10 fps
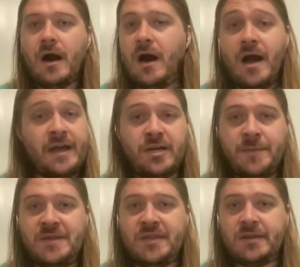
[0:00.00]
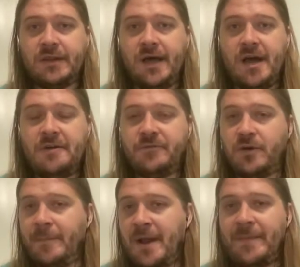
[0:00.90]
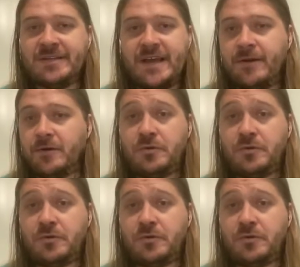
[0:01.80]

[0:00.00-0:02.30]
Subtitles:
It could be the end of the line for Mike McDaniel,